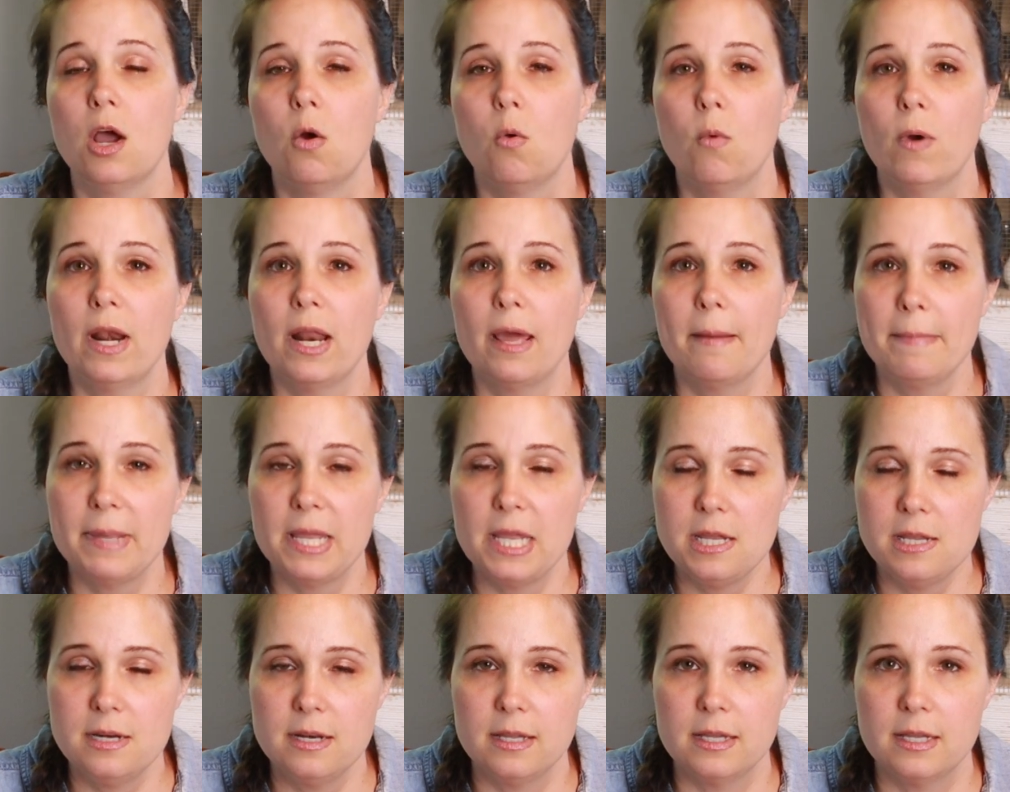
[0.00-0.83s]
What I
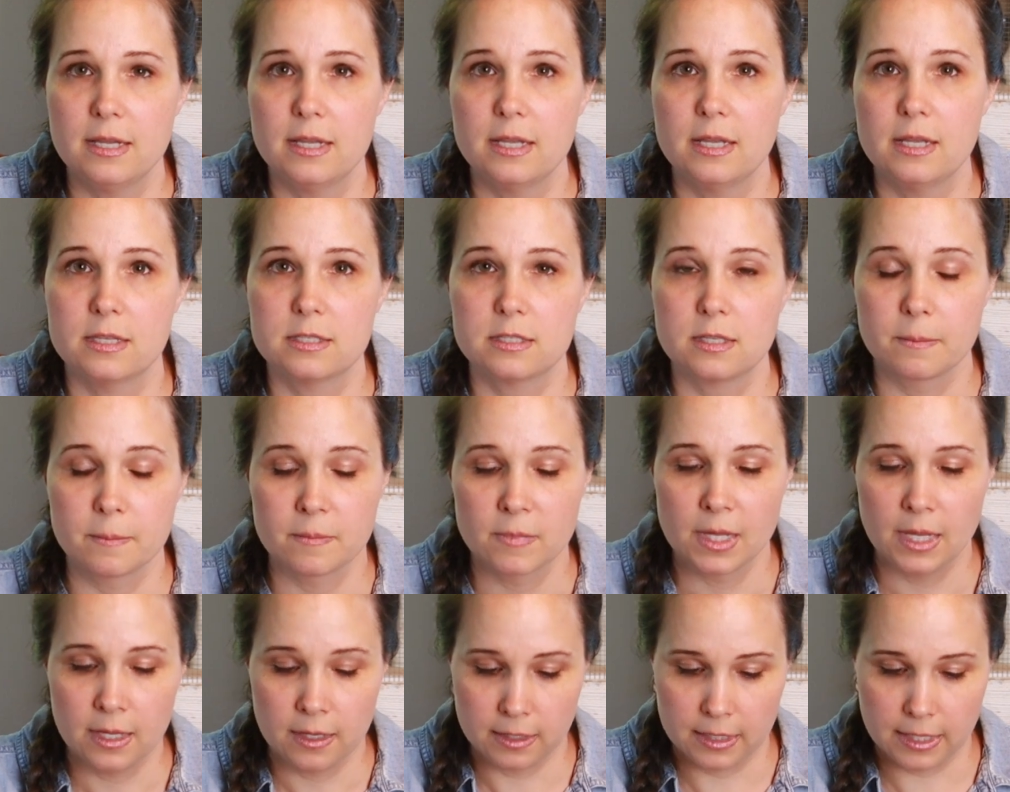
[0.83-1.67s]
mean is
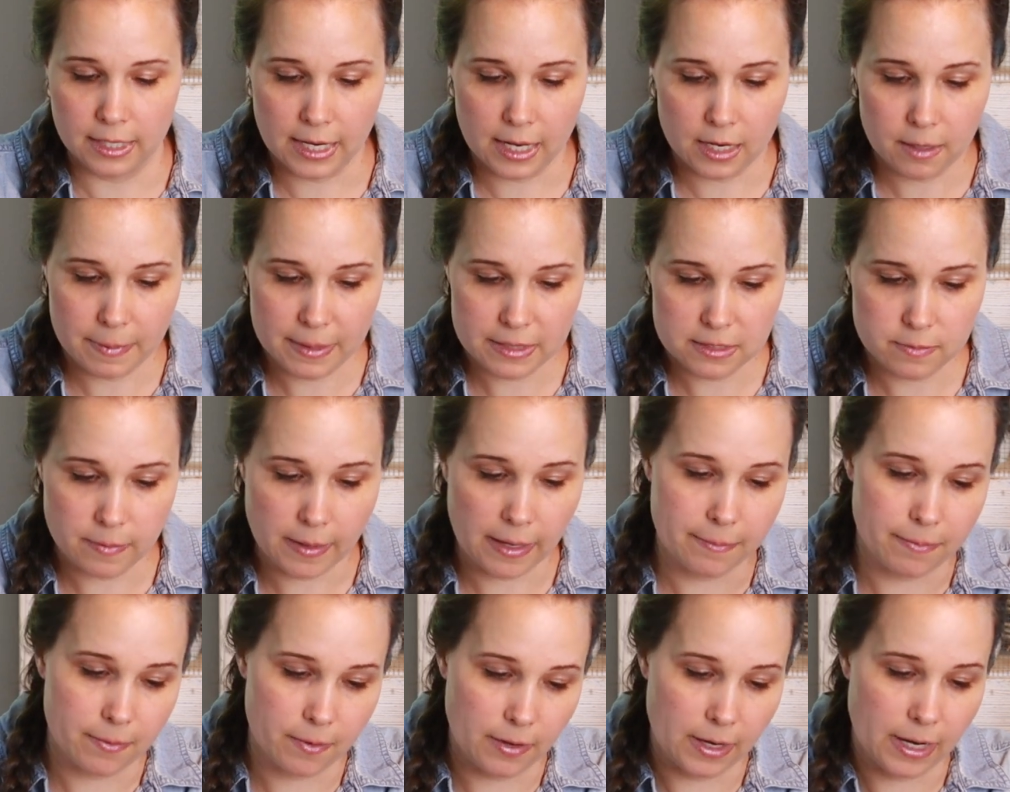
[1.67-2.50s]
get out a piece of
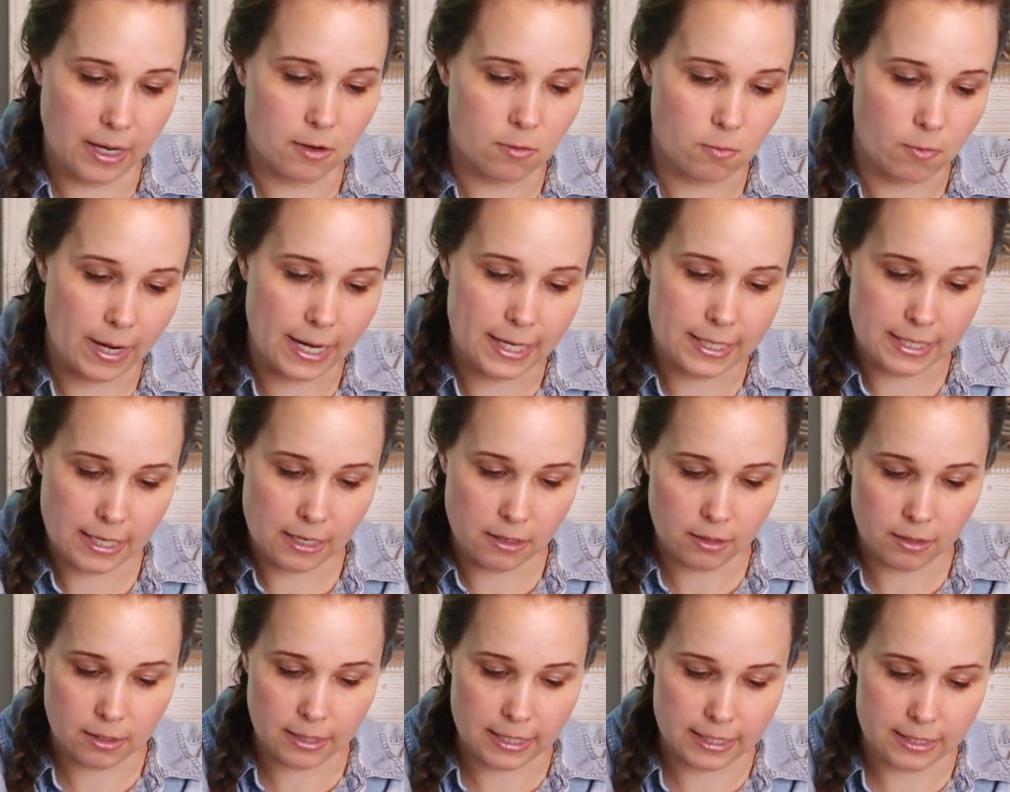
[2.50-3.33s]
paper and write
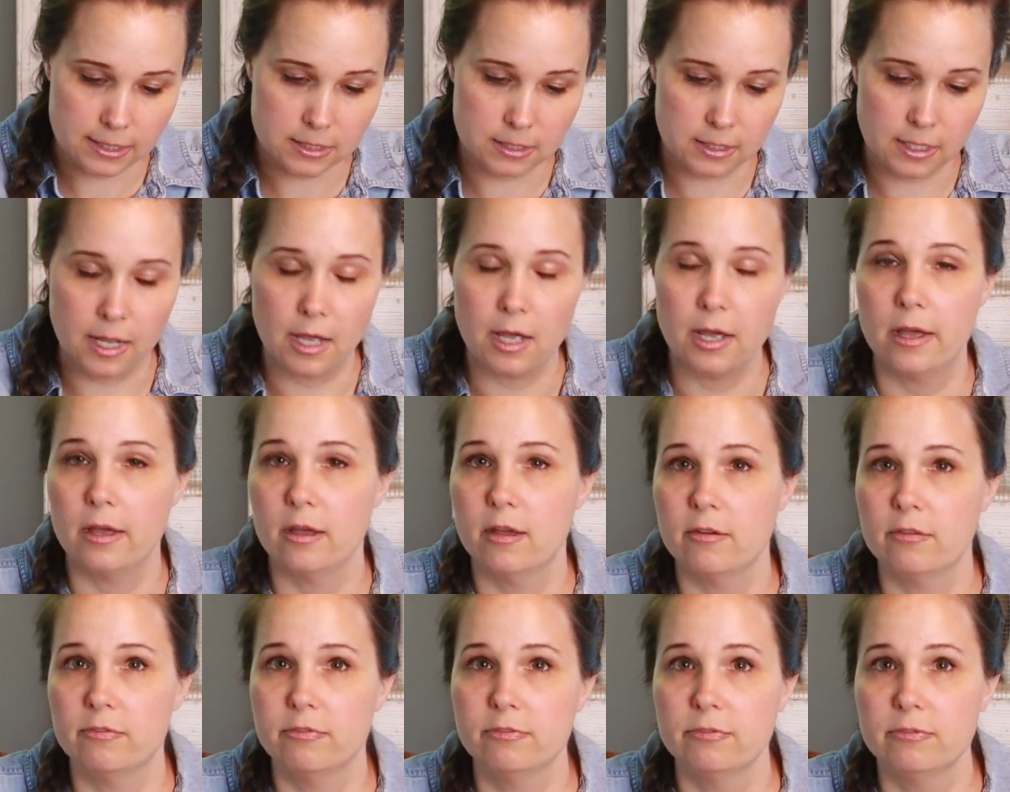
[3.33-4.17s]
down a list
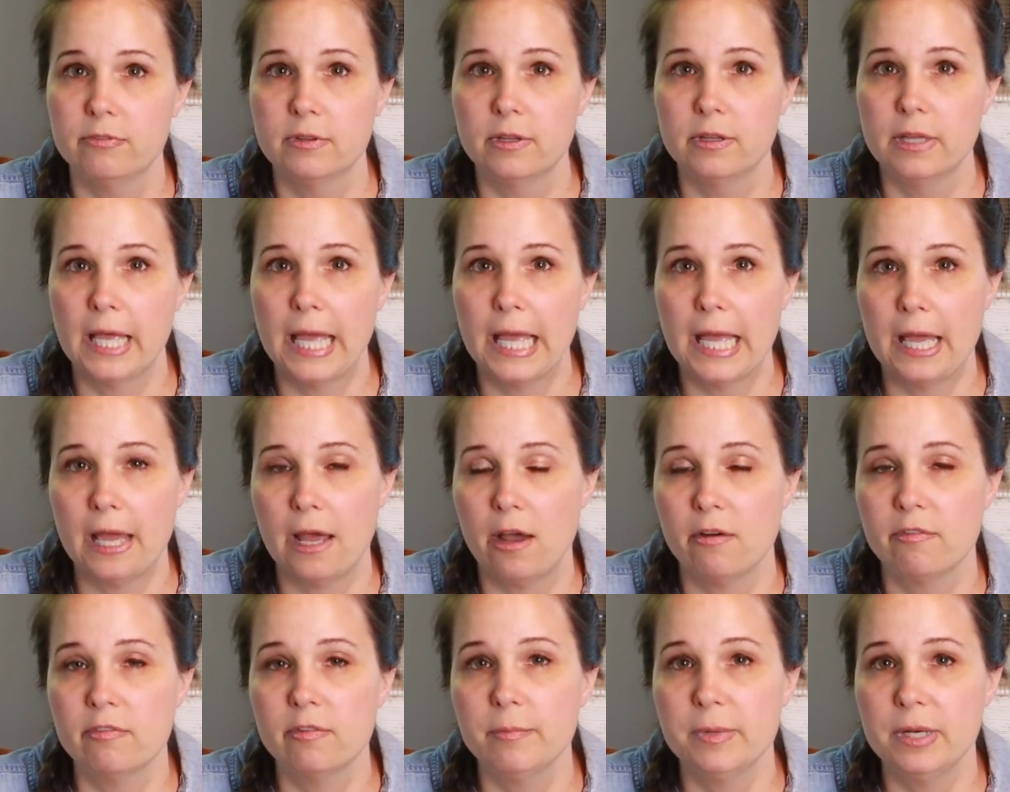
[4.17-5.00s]
of
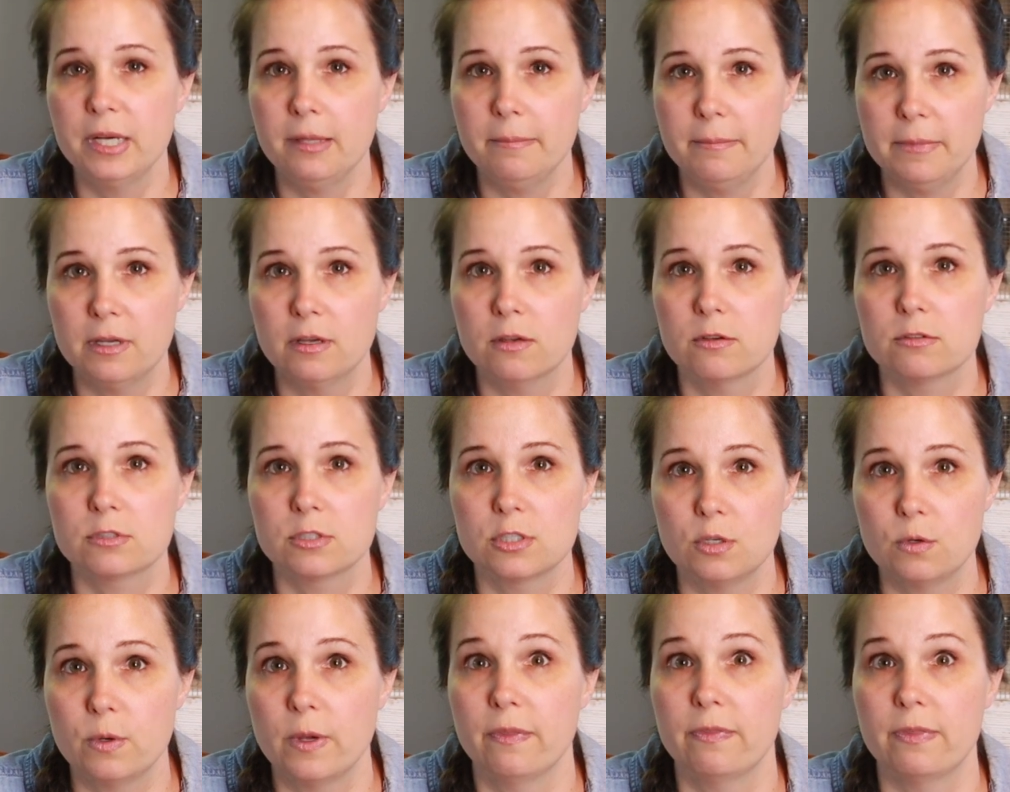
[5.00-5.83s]
however many
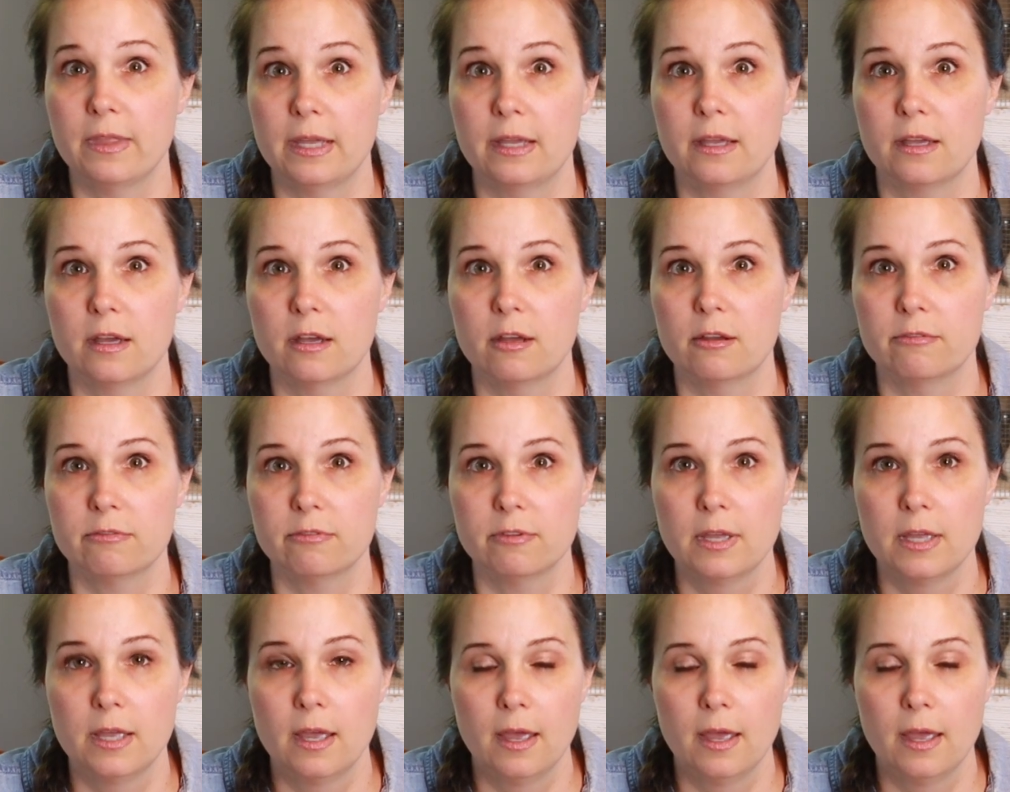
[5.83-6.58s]
meals you can think of.